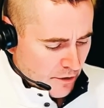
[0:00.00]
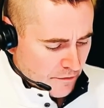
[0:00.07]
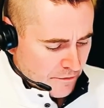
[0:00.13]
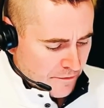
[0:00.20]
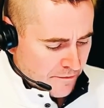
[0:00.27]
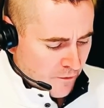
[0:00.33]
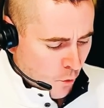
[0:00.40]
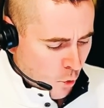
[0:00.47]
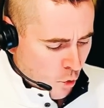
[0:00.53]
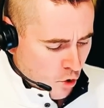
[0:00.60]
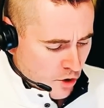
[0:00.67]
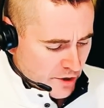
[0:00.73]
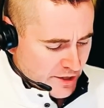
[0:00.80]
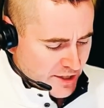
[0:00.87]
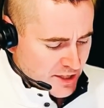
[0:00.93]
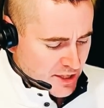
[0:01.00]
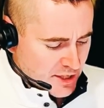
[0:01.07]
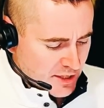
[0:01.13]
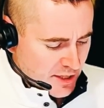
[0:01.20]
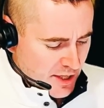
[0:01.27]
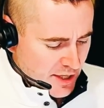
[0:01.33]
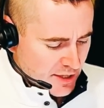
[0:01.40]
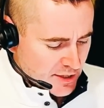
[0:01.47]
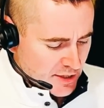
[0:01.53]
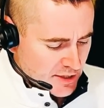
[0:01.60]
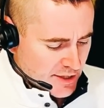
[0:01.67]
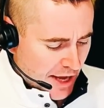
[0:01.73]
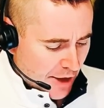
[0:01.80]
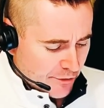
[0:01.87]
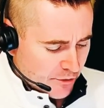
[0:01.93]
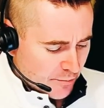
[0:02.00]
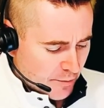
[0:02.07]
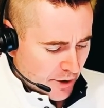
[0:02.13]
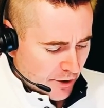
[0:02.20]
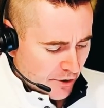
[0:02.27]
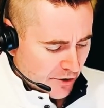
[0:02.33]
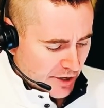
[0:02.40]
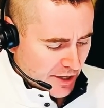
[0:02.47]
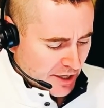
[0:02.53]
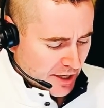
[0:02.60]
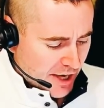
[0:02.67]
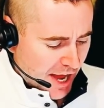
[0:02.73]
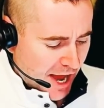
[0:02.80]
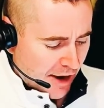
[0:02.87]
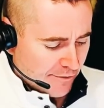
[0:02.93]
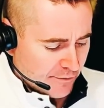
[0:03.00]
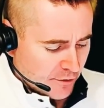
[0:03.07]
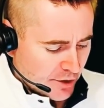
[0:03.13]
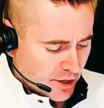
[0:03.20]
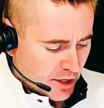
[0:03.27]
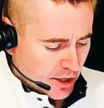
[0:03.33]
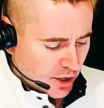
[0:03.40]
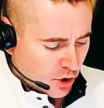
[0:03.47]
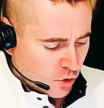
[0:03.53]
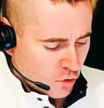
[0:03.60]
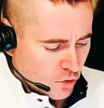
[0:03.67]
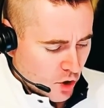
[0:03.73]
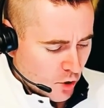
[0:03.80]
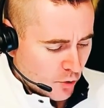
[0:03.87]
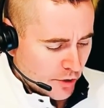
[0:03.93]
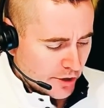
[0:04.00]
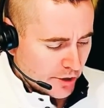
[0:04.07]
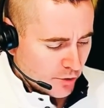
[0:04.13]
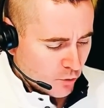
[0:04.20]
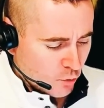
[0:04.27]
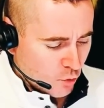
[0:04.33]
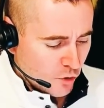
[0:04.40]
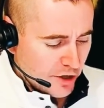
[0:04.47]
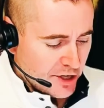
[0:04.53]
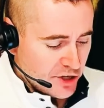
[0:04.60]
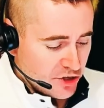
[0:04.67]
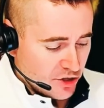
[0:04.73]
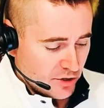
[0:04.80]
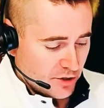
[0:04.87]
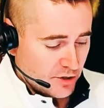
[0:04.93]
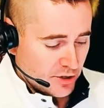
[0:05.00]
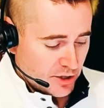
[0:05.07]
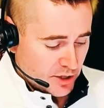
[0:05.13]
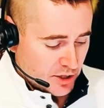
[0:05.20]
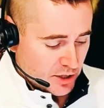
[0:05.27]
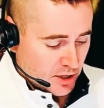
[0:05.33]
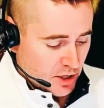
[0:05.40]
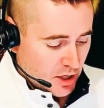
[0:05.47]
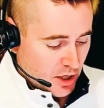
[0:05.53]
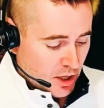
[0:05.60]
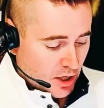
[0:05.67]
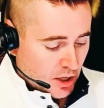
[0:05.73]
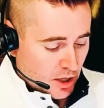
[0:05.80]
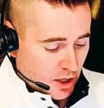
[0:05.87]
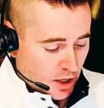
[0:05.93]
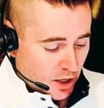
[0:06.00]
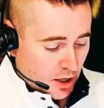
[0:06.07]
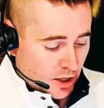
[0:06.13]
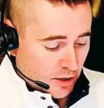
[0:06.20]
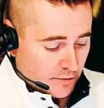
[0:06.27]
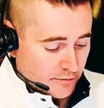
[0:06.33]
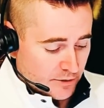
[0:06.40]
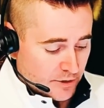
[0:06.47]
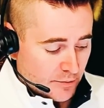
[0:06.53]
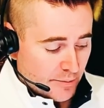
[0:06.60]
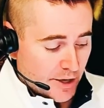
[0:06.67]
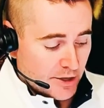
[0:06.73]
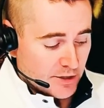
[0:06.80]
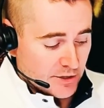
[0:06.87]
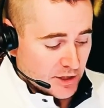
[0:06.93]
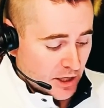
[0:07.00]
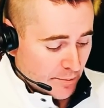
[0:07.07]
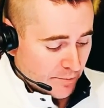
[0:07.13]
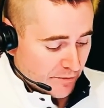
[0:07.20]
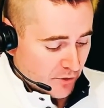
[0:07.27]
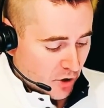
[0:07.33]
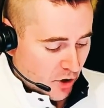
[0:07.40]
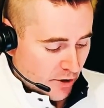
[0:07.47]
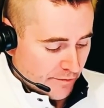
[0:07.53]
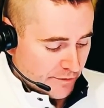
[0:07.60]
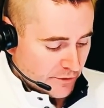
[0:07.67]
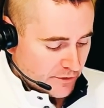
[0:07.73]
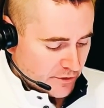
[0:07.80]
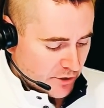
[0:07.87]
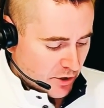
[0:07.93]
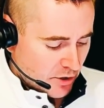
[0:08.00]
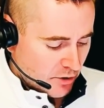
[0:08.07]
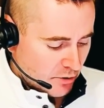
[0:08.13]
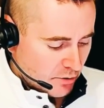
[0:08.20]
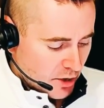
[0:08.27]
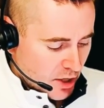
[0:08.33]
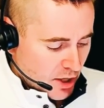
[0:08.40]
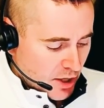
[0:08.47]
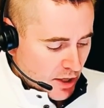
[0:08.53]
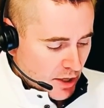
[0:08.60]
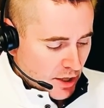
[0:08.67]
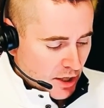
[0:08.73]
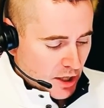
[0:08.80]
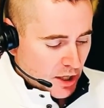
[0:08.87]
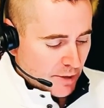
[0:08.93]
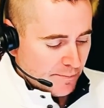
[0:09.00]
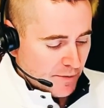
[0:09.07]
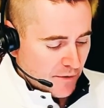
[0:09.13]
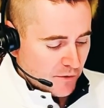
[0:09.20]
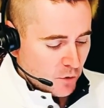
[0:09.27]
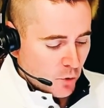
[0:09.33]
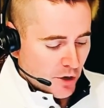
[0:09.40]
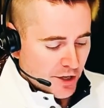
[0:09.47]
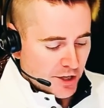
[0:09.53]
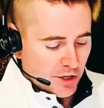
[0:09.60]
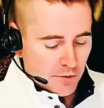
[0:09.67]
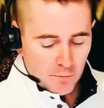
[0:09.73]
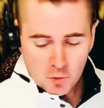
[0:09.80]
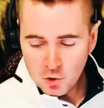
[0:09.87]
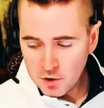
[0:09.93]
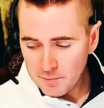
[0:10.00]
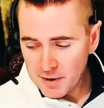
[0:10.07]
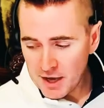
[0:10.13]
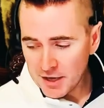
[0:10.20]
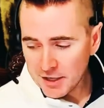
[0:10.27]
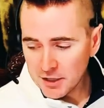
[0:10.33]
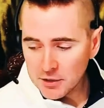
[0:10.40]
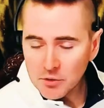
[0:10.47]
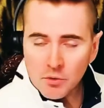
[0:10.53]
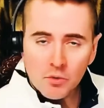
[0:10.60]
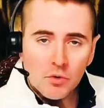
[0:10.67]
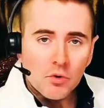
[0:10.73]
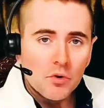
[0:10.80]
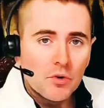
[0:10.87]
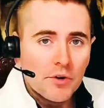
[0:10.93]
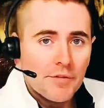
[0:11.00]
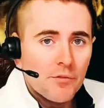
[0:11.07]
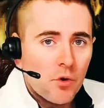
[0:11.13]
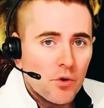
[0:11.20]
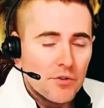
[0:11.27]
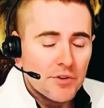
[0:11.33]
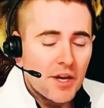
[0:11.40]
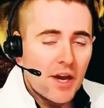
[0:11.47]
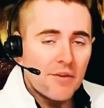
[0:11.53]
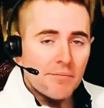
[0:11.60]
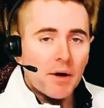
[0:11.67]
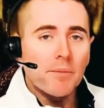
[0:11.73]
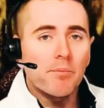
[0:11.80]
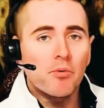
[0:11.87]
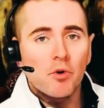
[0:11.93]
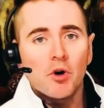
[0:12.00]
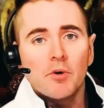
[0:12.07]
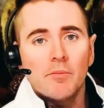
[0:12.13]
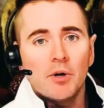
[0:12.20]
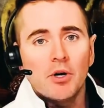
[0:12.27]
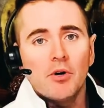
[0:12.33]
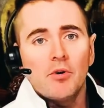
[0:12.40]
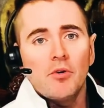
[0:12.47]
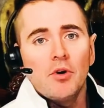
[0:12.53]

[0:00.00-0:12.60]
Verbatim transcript: 4 distinct South American and African growing regions to make this cup of coffee. So if you want to hear more about it, or of course I have my promo.